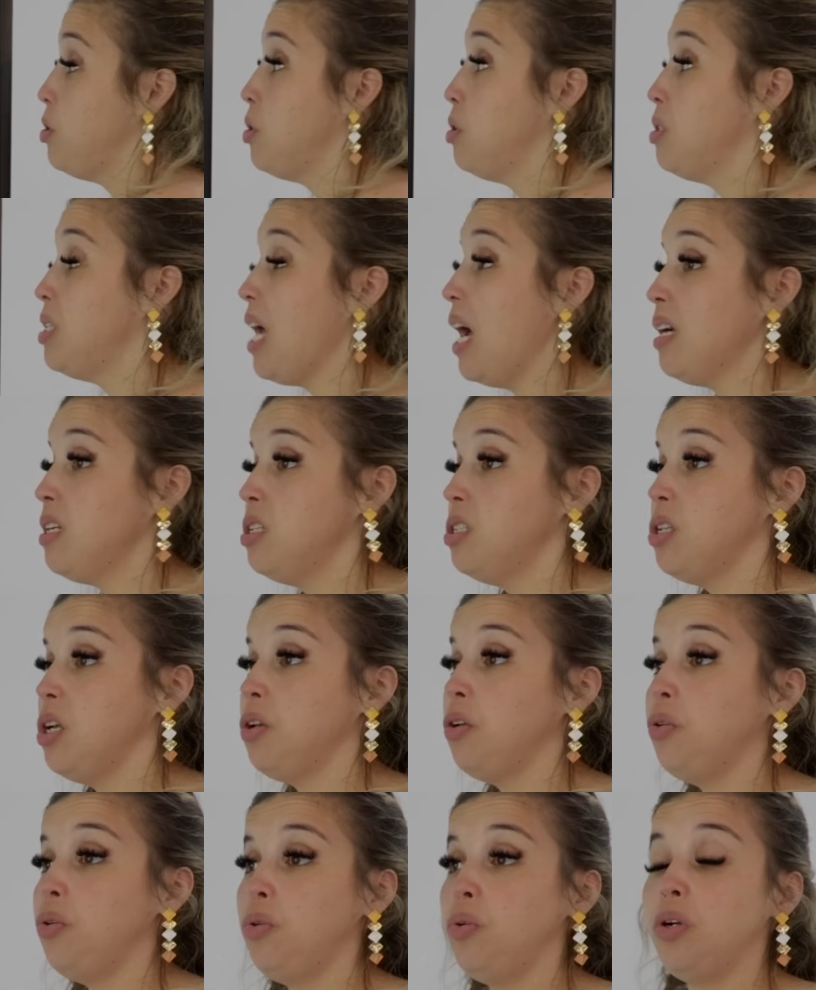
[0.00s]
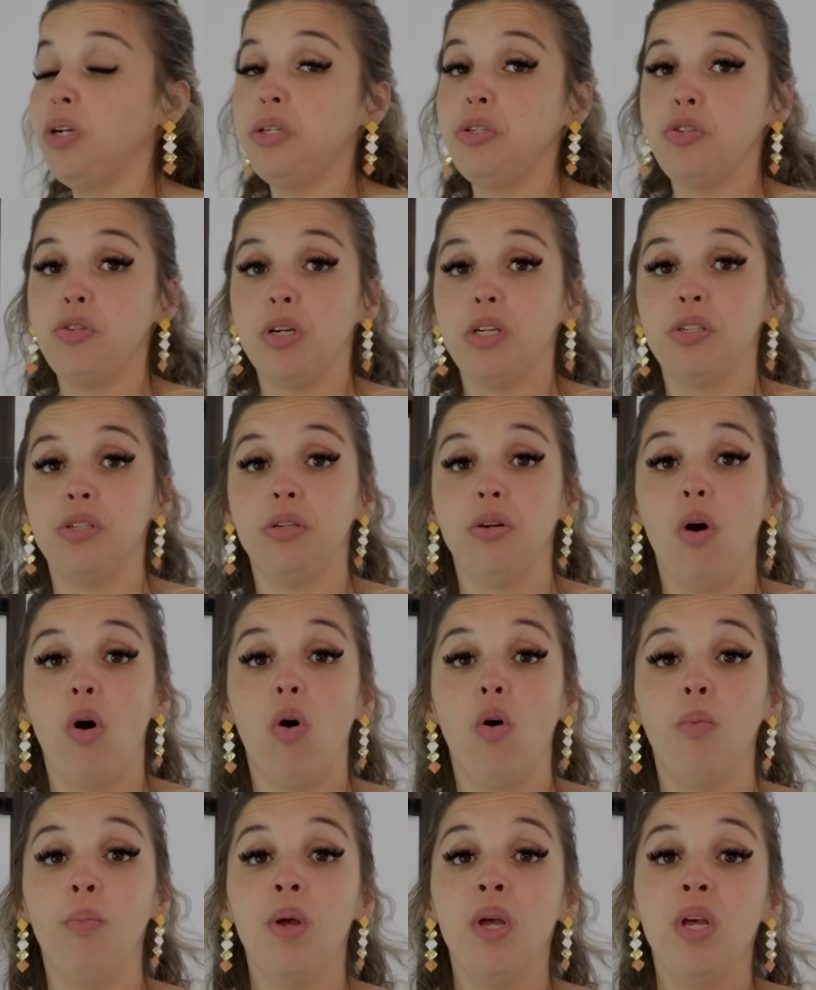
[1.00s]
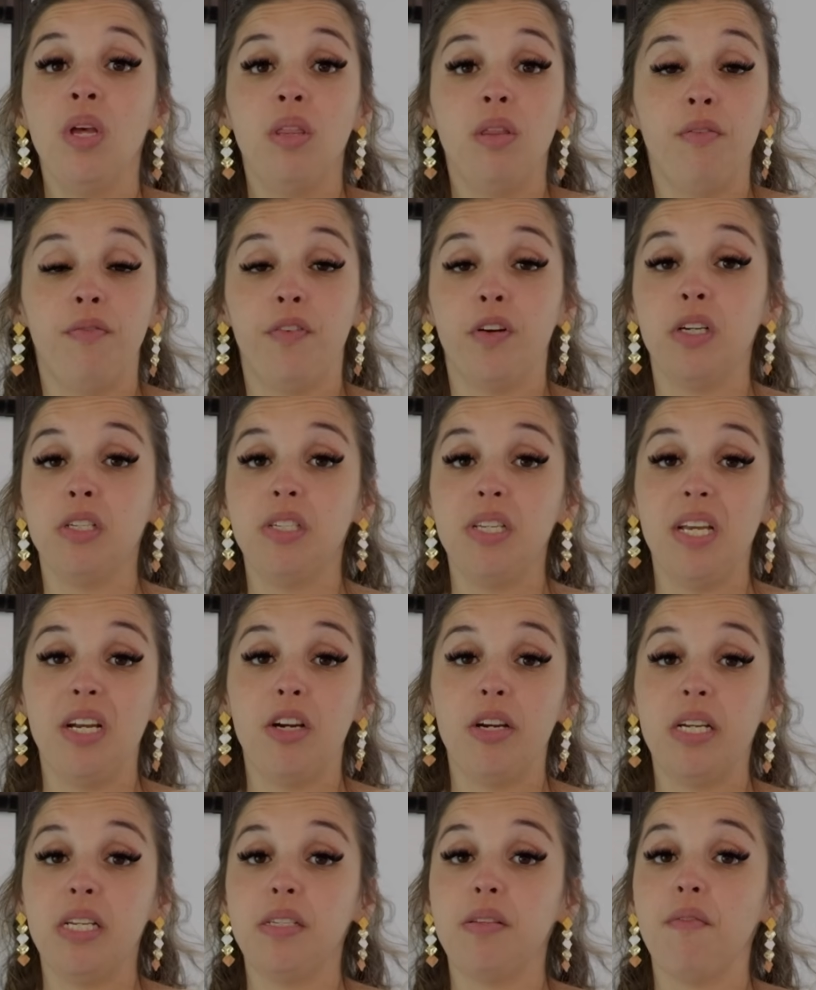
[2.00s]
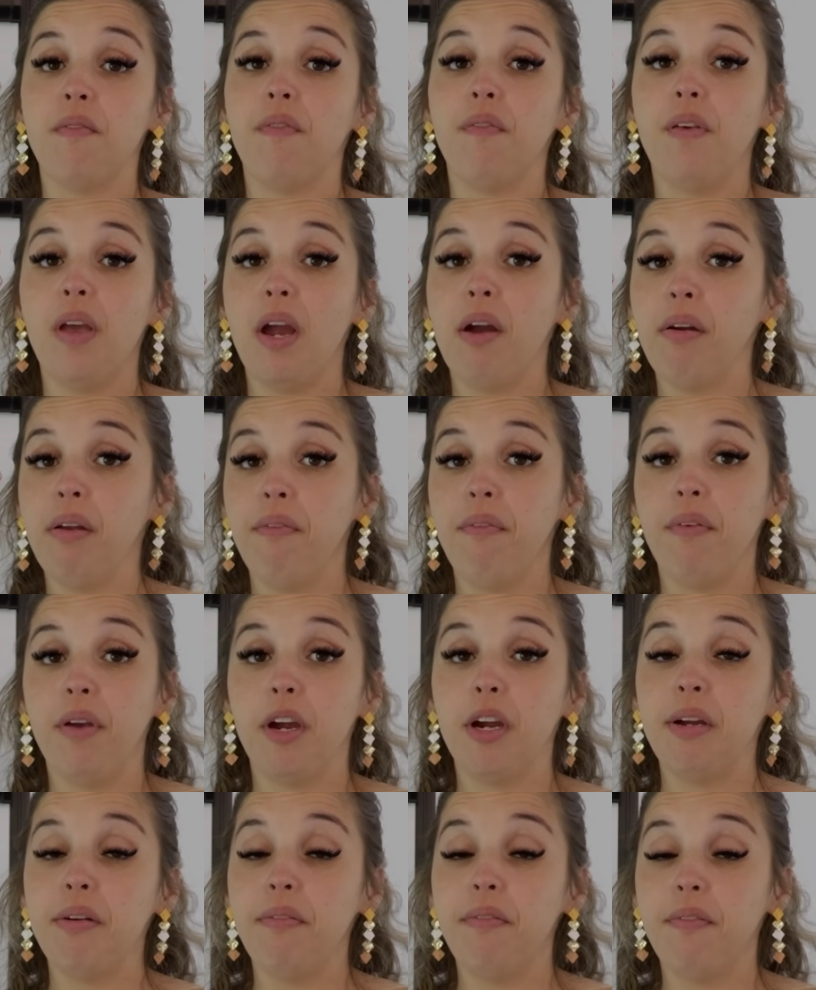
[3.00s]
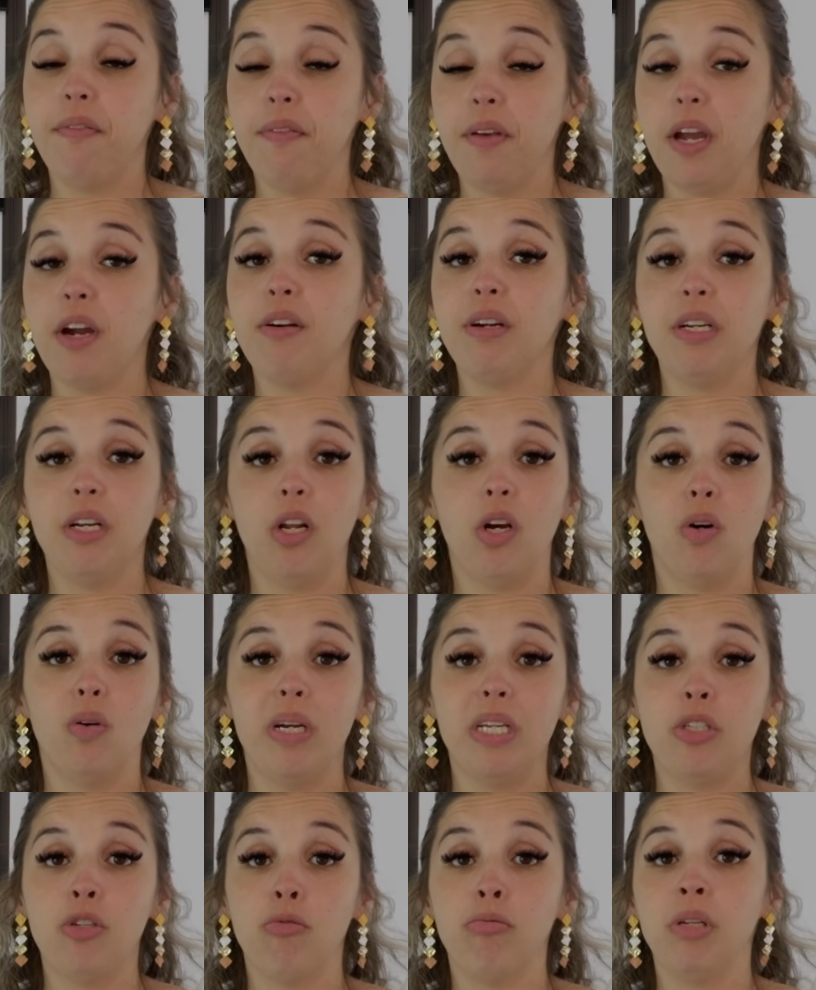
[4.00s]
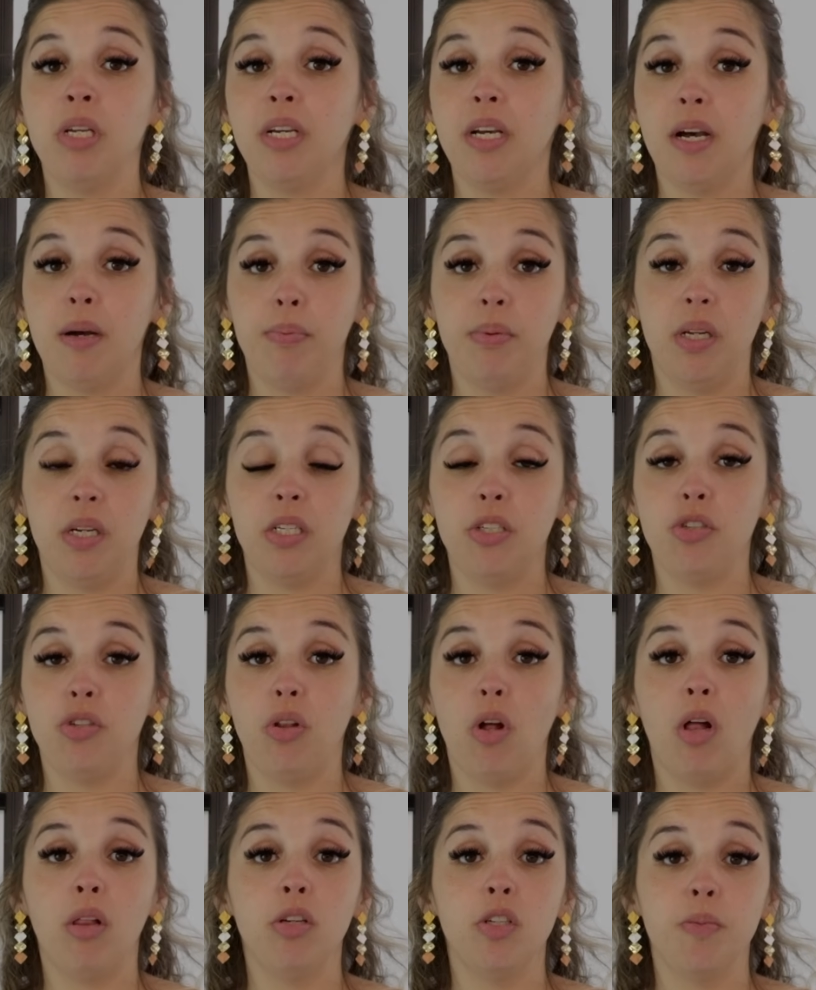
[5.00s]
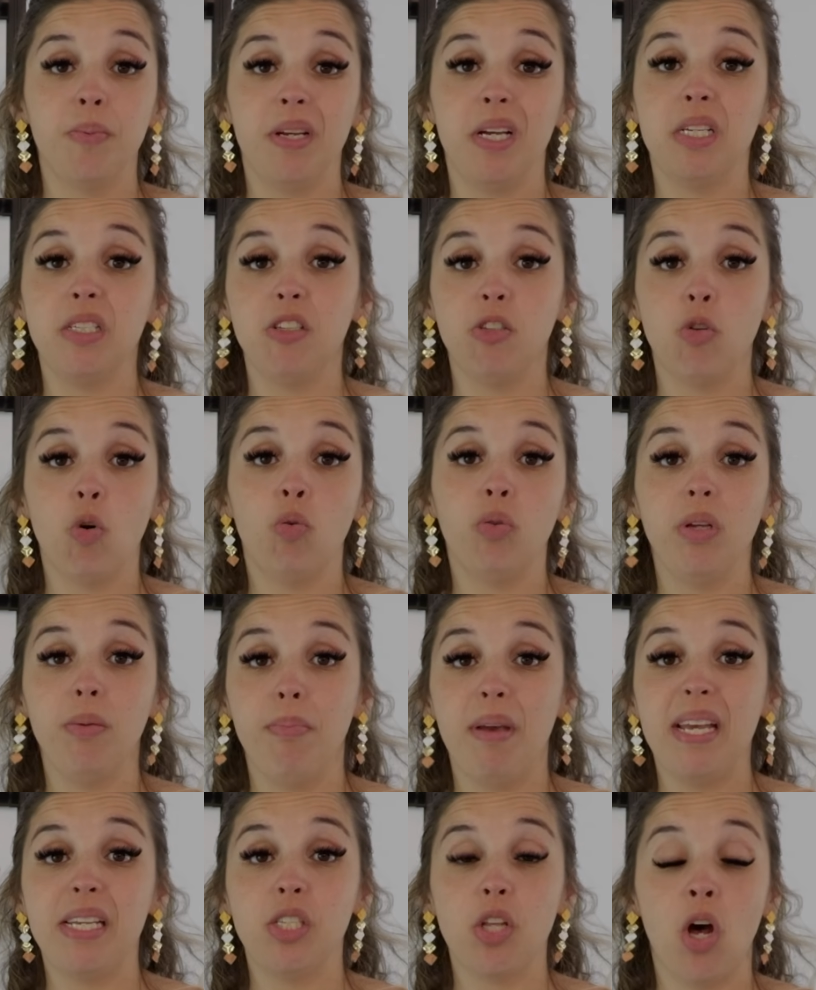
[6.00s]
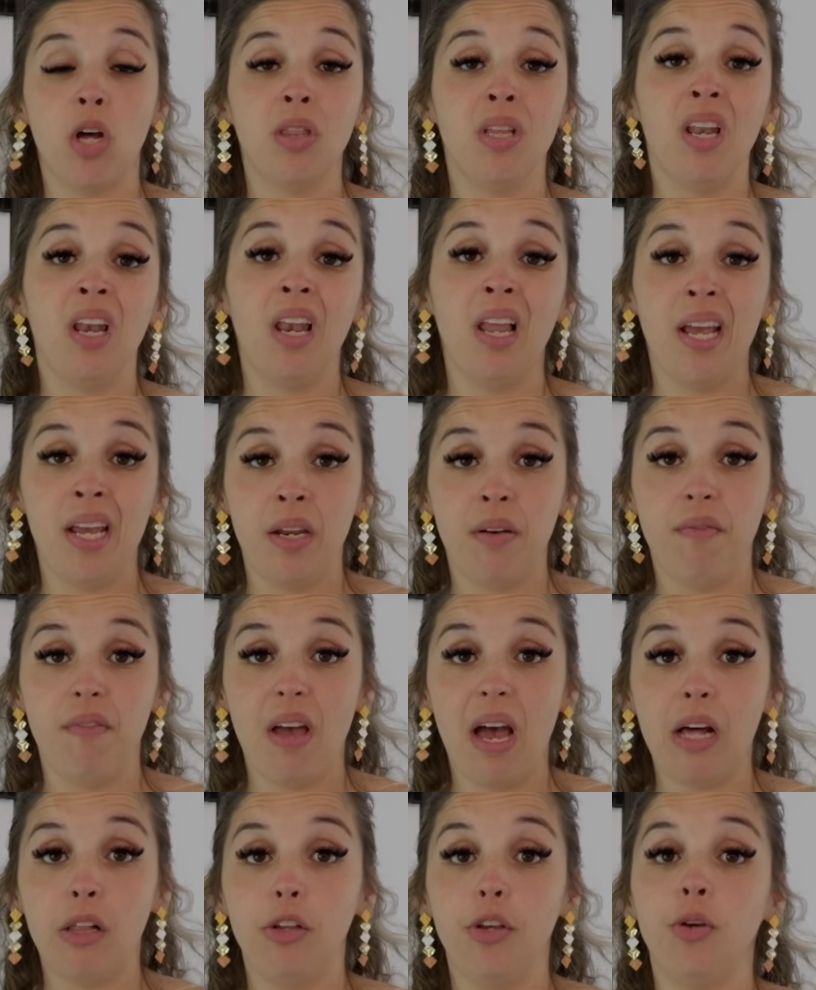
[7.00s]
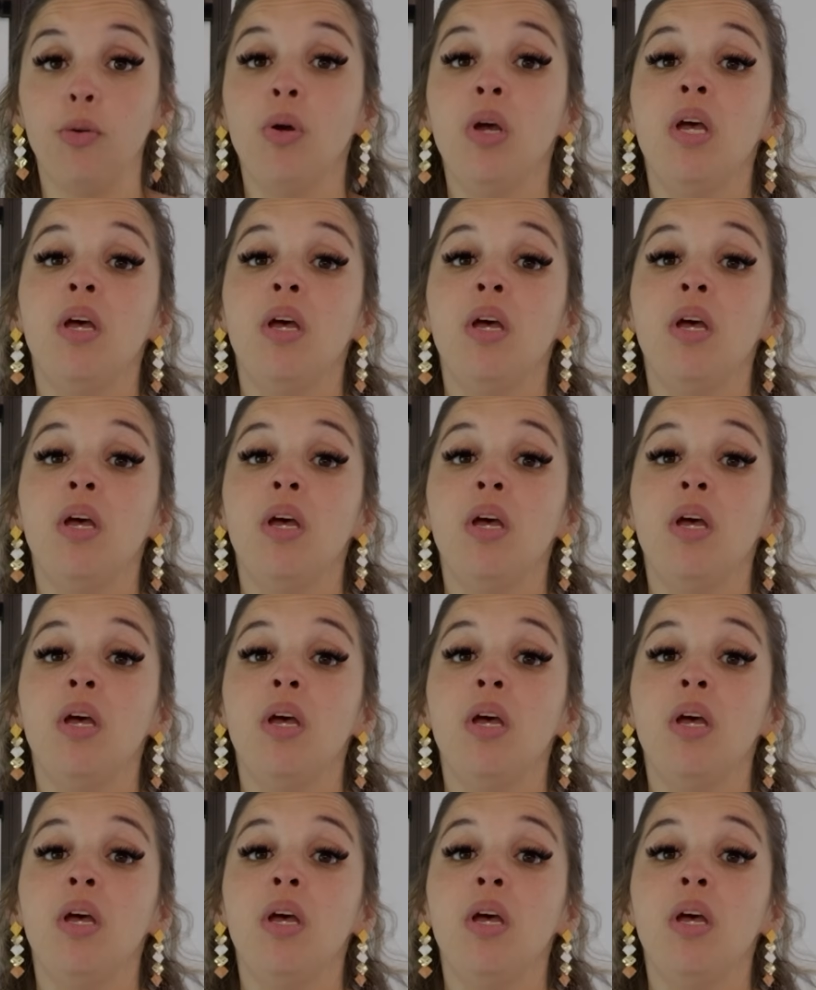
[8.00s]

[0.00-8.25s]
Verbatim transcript: So taxes on a new construction home, the first year is very, very, very low. It's only a couple of hundred dollars because it's only based on the land value.